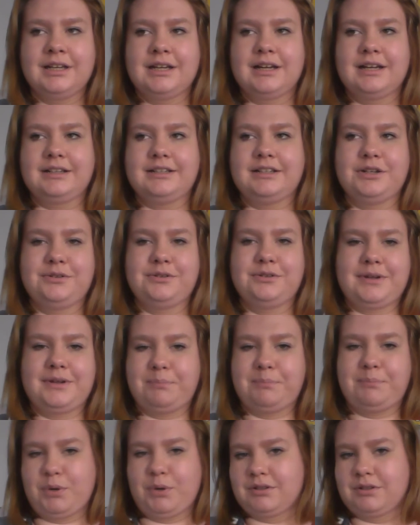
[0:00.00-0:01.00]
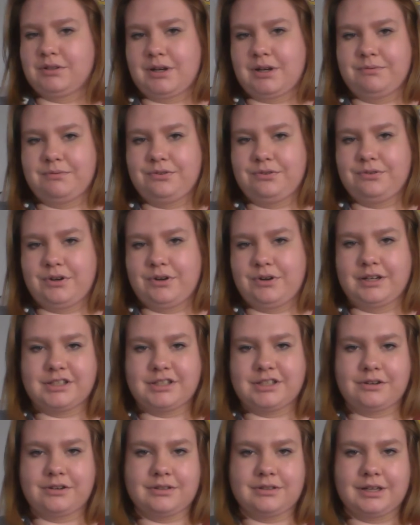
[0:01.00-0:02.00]
Until then books come through, I
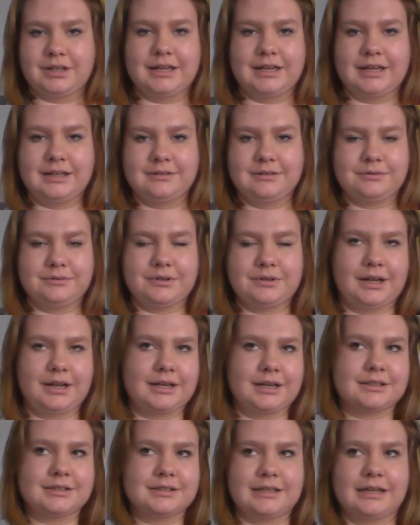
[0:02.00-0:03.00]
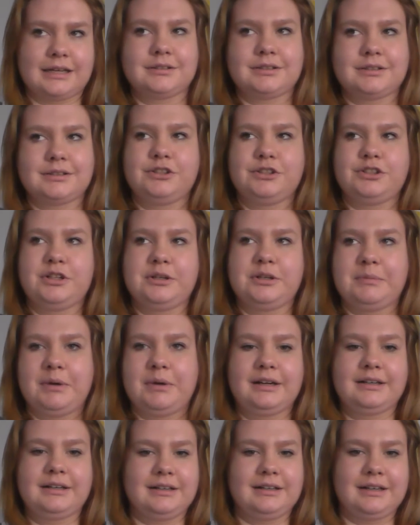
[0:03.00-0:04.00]
don't think it like sets into your
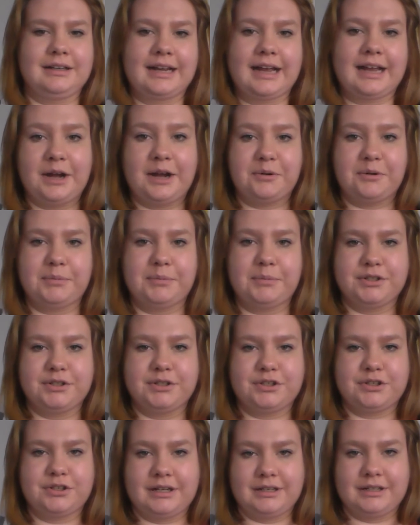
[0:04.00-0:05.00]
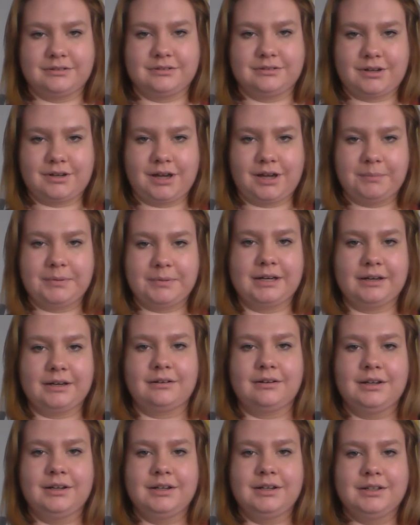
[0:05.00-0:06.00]
mind like how much it's coming,
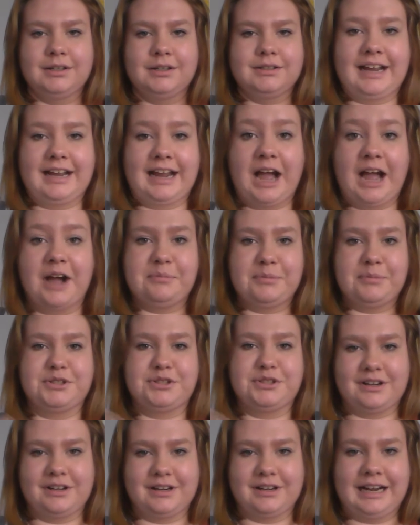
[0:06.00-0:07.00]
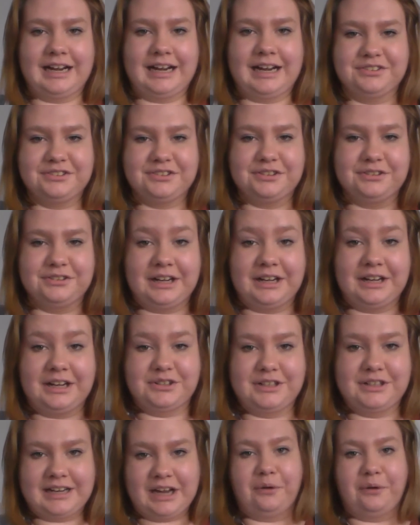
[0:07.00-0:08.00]
how much you're gonna have to
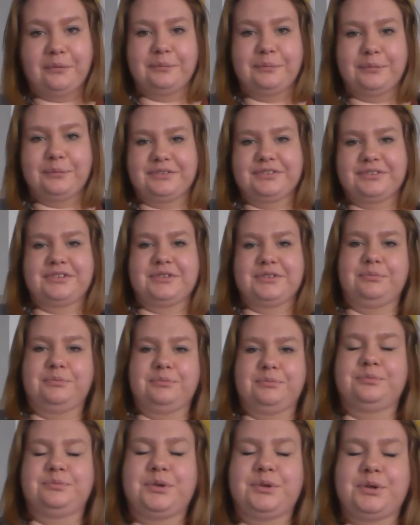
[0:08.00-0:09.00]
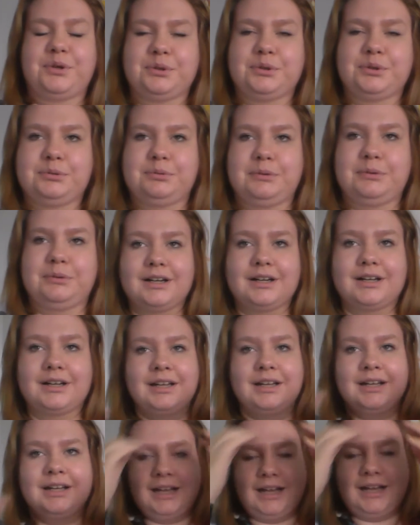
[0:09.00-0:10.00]
actually get on with some coursework.
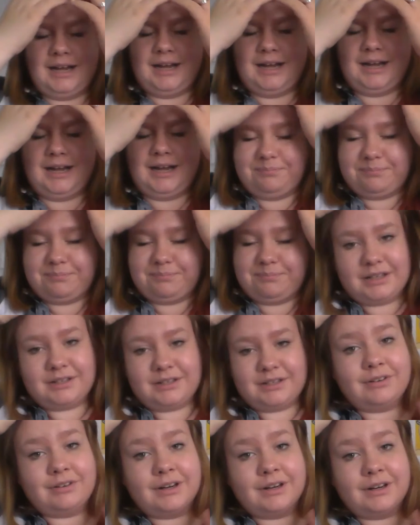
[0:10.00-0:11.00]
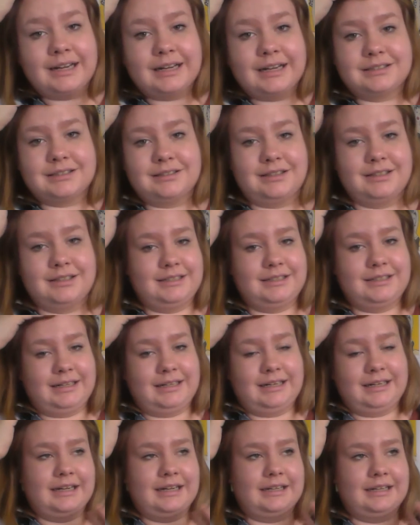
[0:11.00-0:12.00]
But it's really
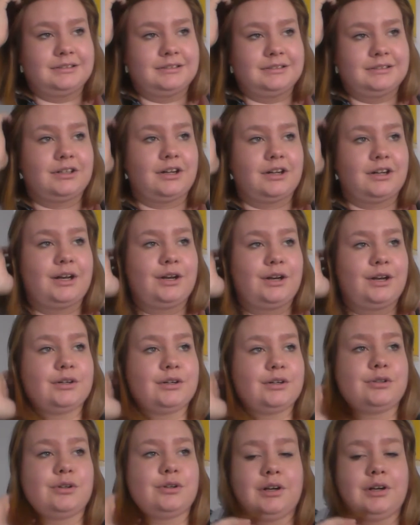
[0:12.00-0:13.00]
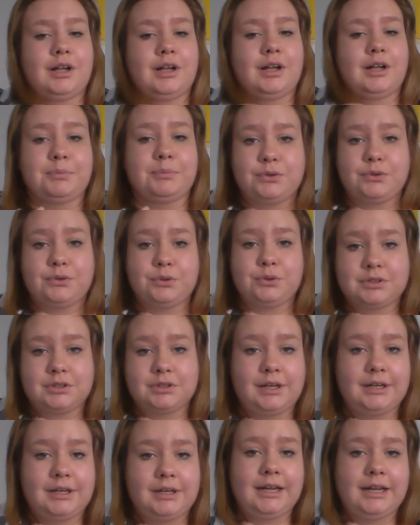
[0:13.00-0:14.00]
exciting, and I looked online before
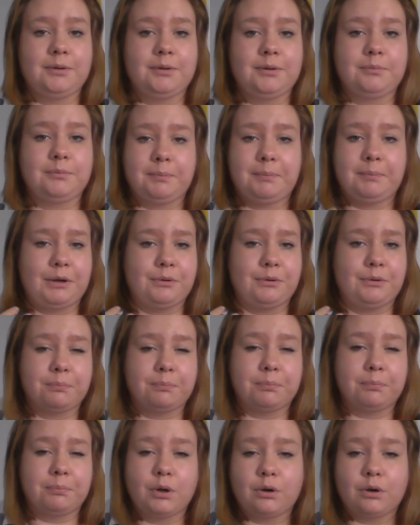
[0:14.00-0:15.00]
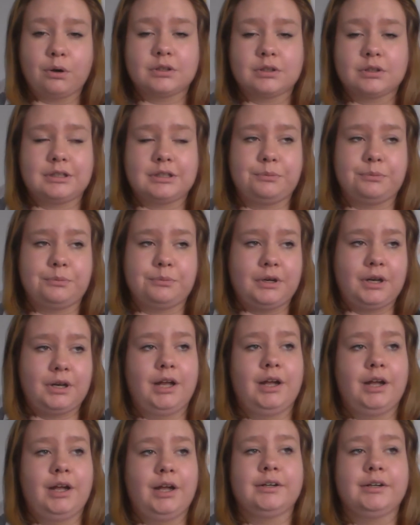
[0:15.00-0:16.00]
signing up about the blocks that we
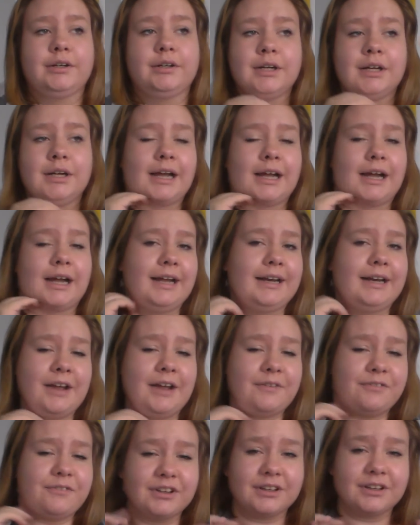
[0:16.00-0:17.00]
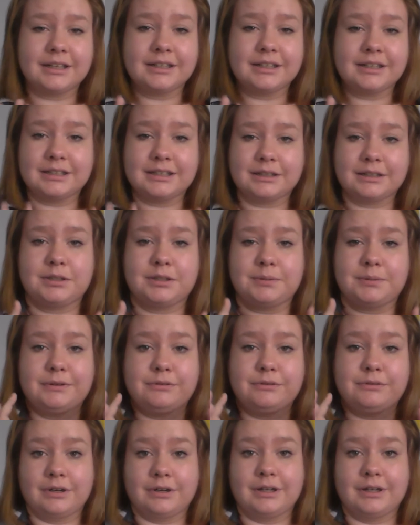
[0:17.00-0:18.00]
learn, and everything seems to
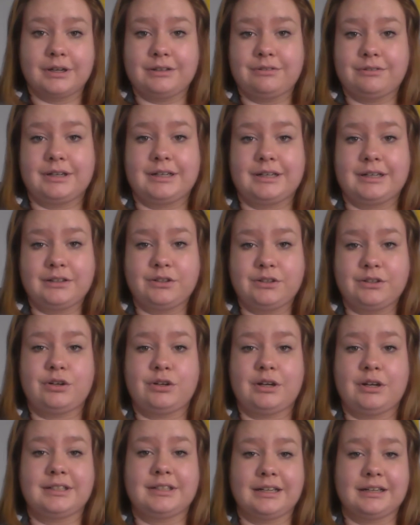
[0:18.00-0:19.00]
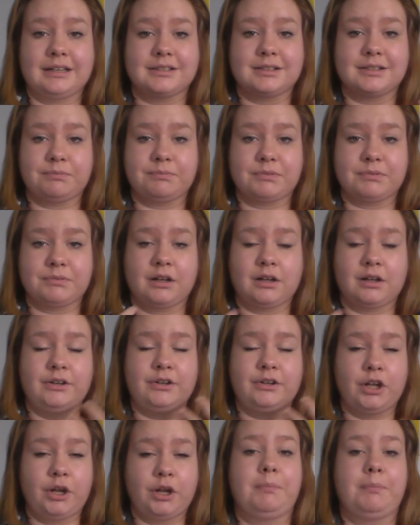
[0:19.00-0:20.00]
be really interesting and something I
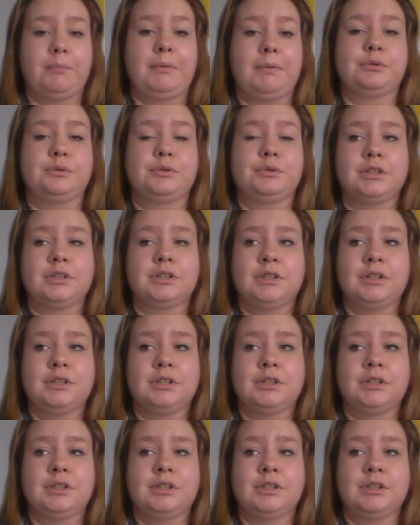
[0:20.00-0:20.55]
know about.